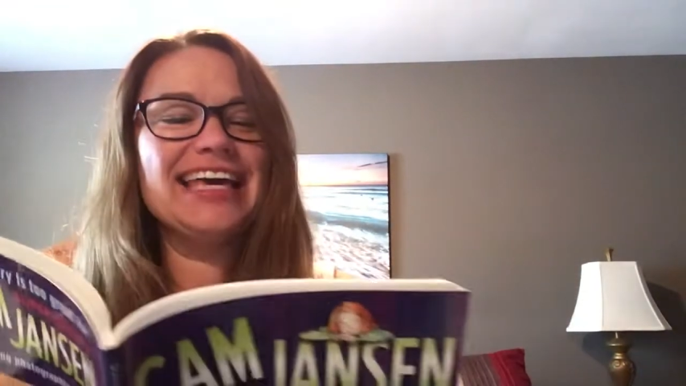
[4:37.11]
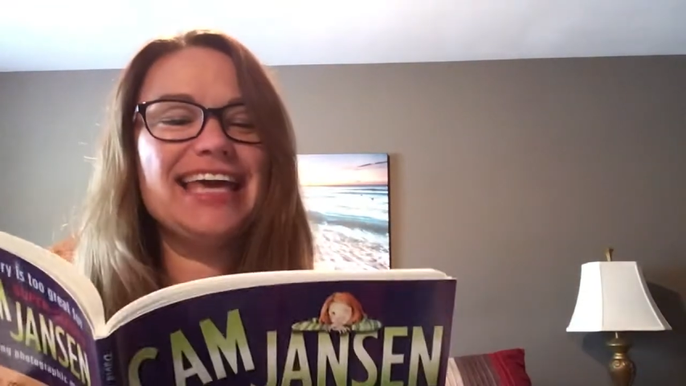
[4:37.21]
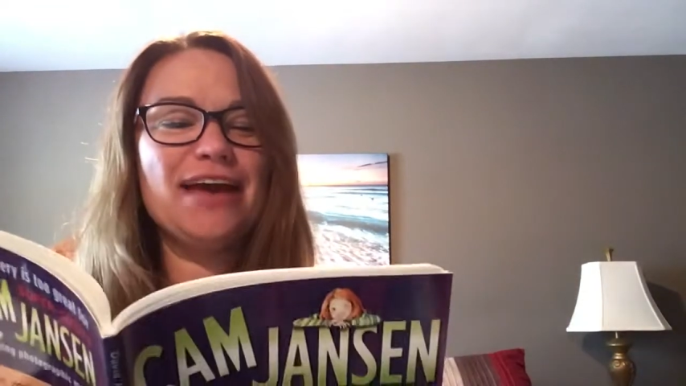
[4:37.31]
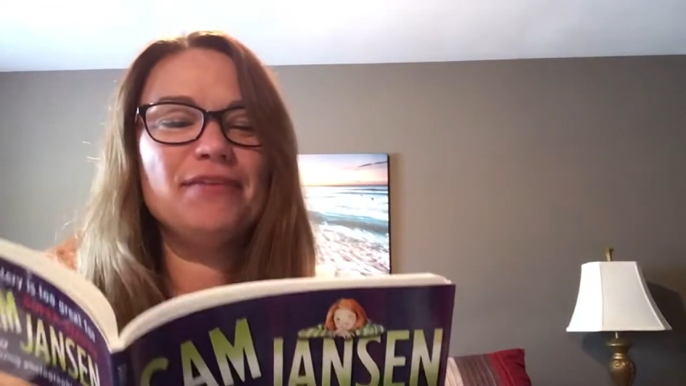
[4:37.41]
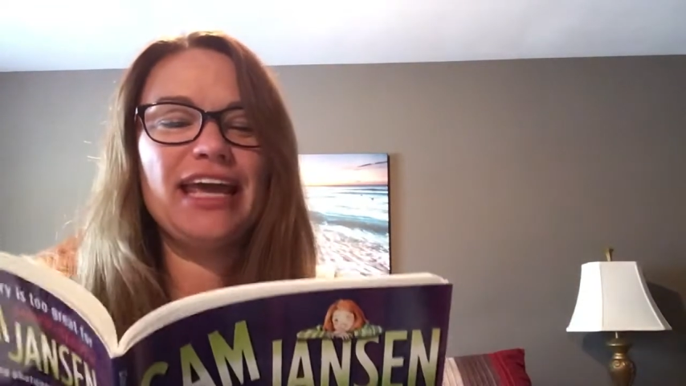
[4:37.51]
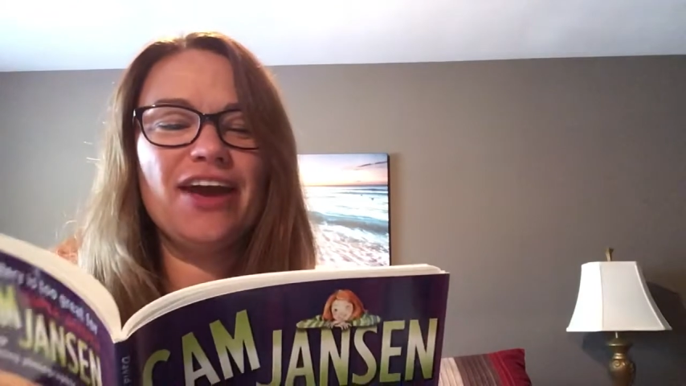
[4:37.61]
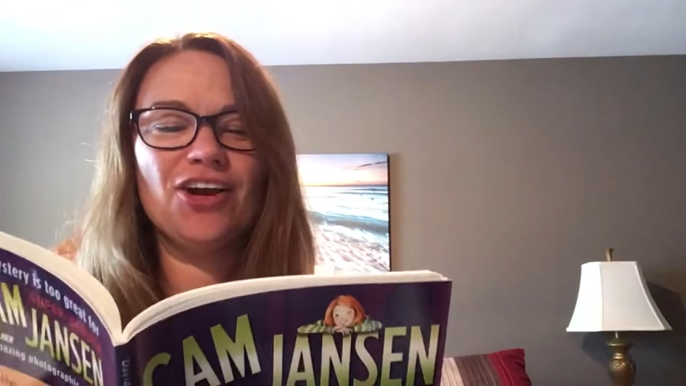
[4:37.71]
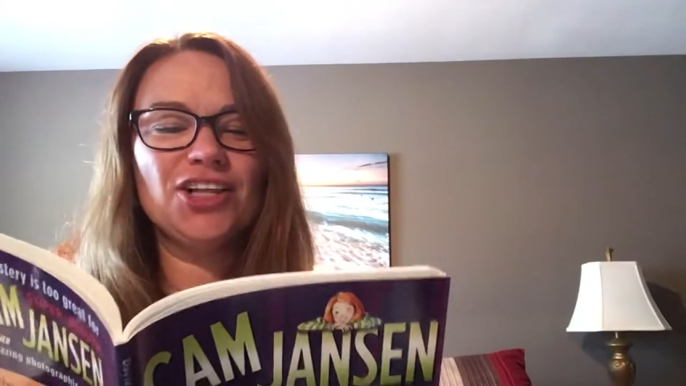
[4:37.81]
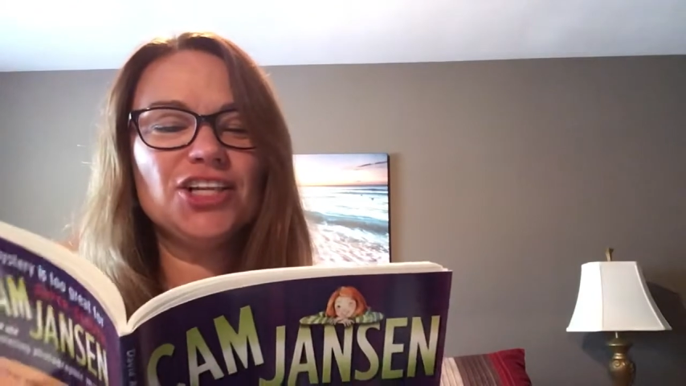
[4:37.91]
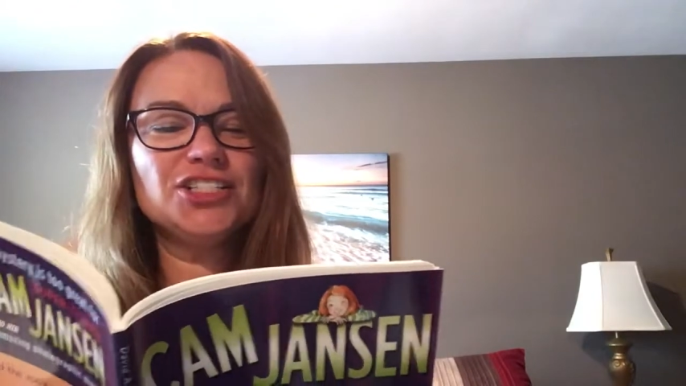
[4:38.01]
Cam and
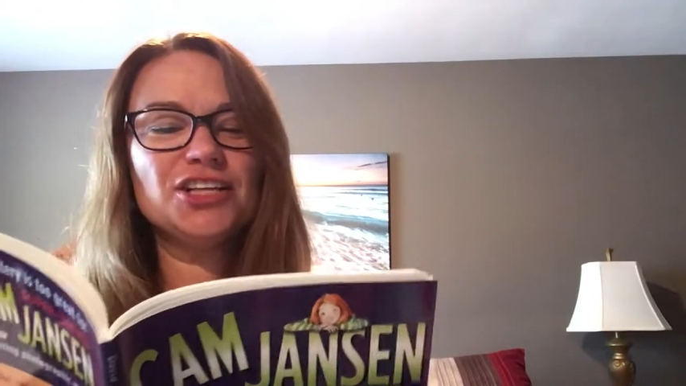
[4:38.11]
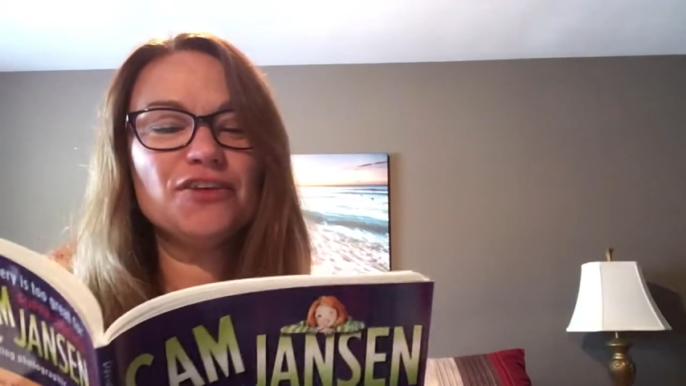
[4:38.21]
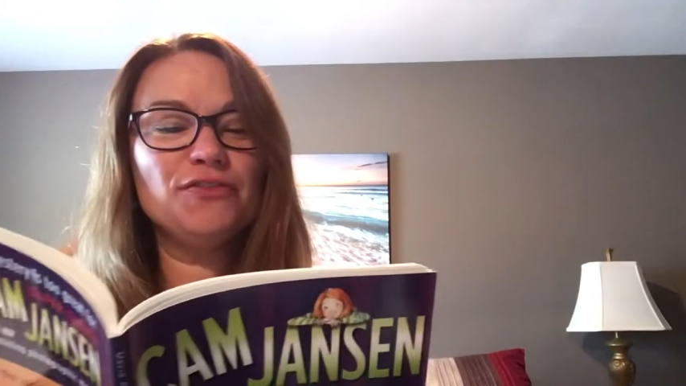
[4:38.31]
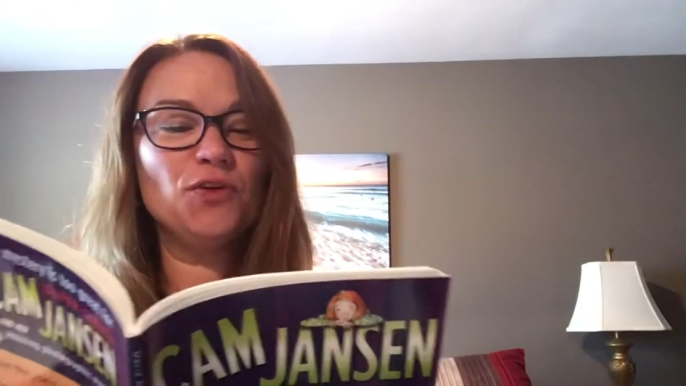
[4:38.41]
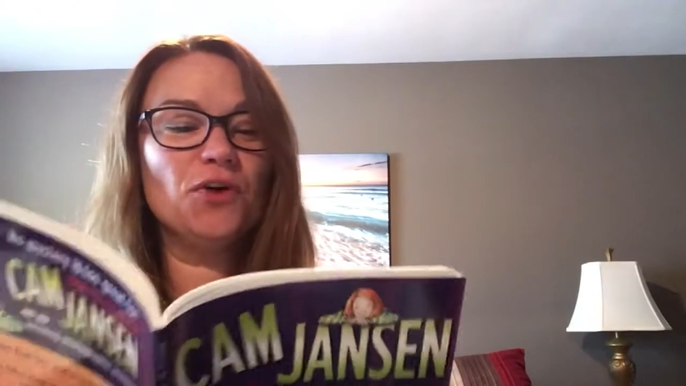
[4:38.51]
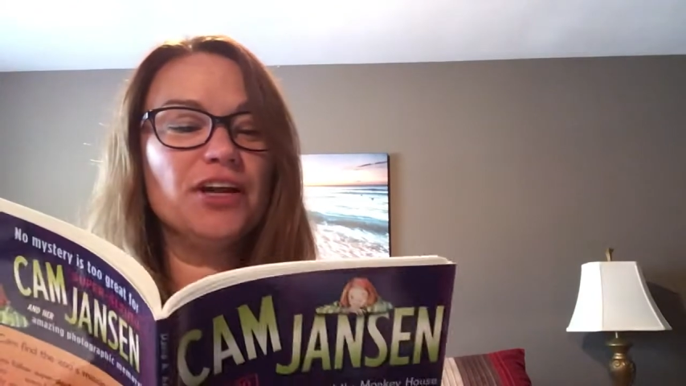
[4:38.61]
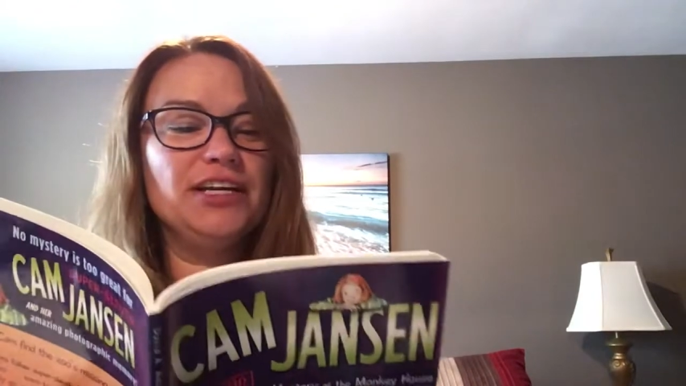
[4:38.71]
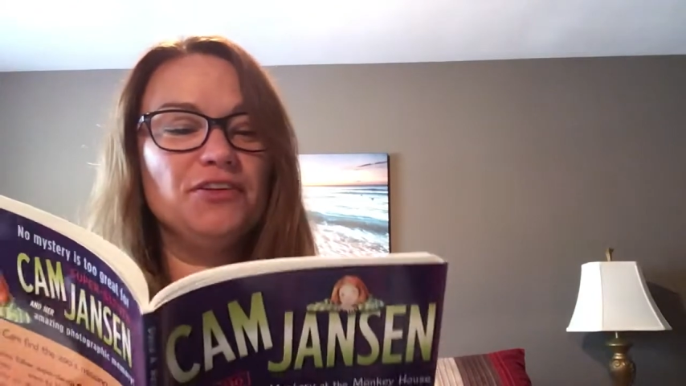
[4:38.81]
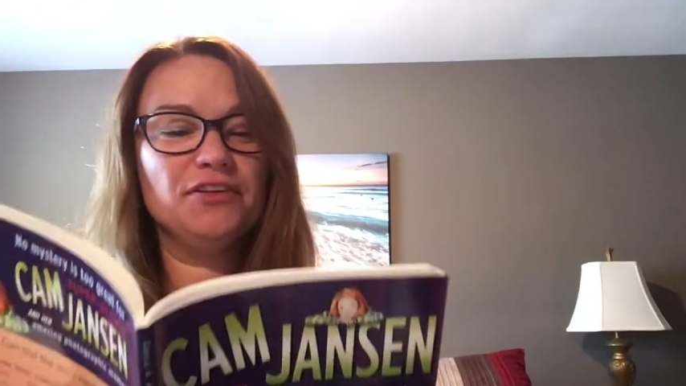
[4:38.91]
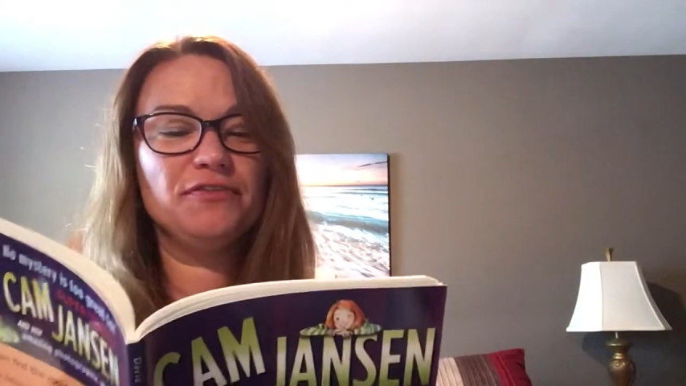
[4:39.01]
Eric looked on the floor
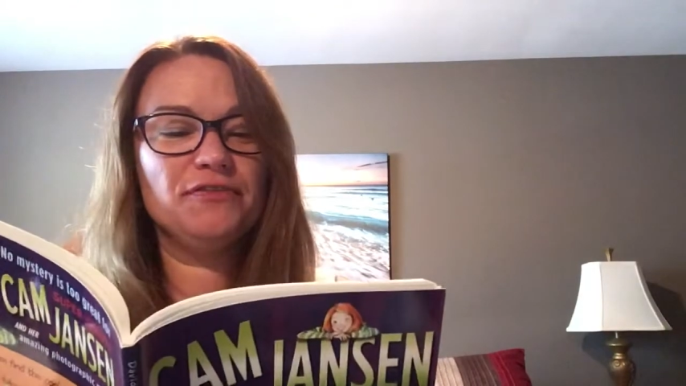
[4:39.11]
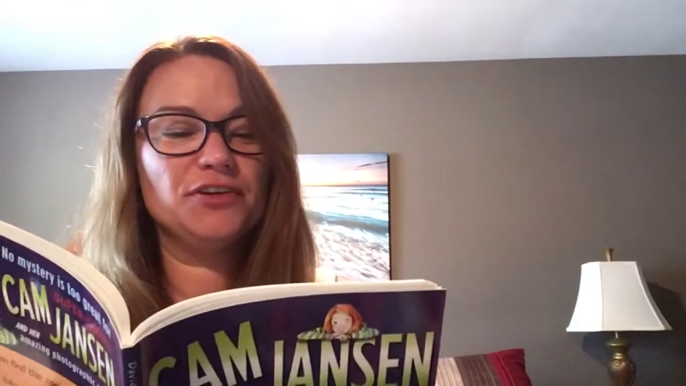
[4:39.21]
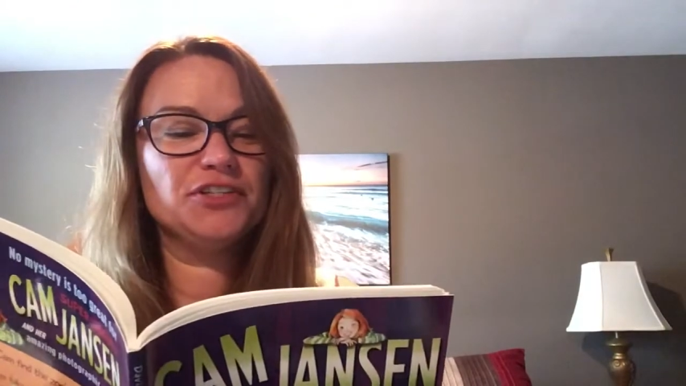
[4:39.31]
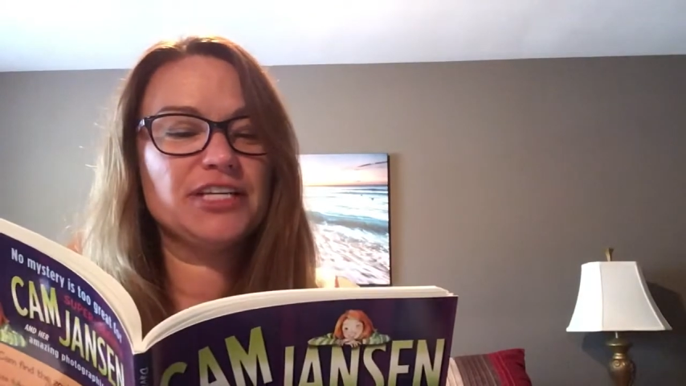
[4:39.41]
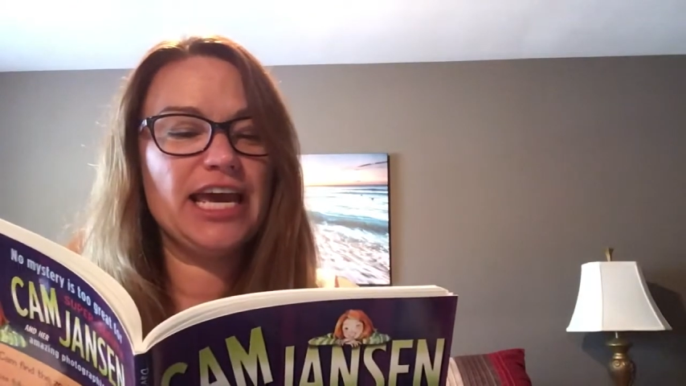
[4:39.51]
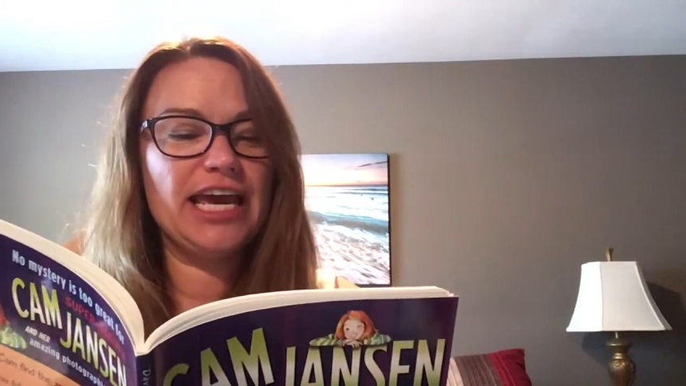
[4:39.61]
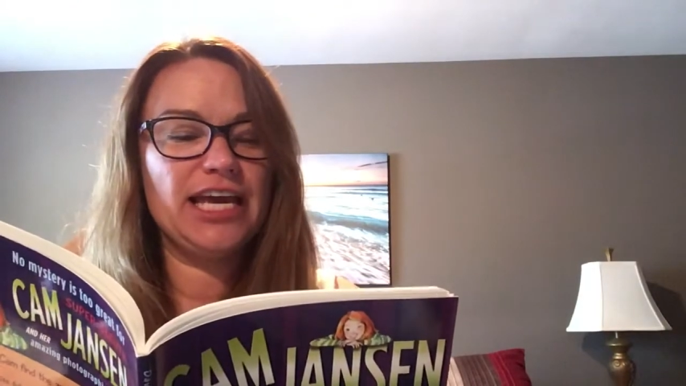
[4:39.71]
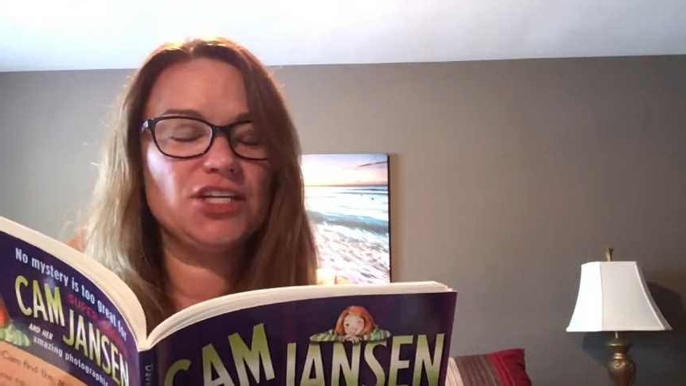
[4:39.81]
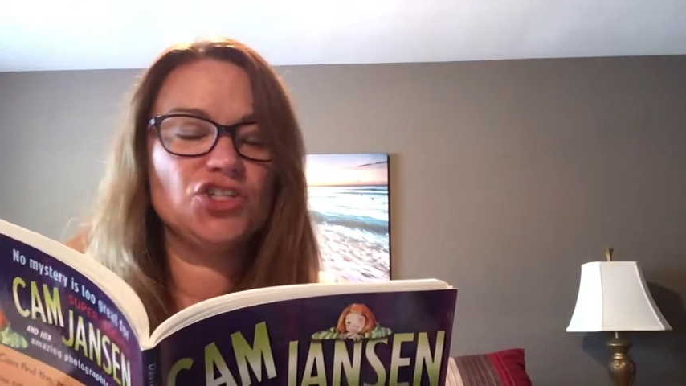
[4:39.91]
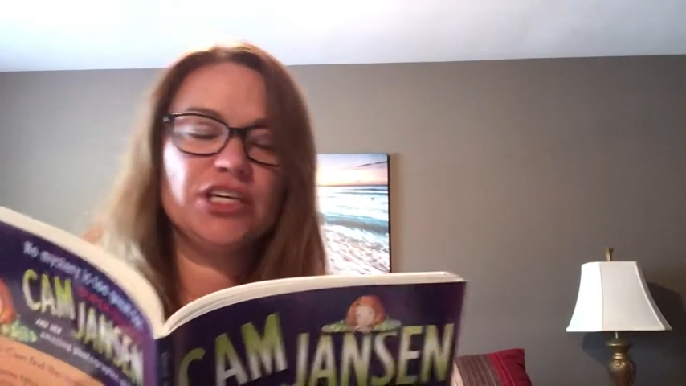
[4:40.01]
near the first cage.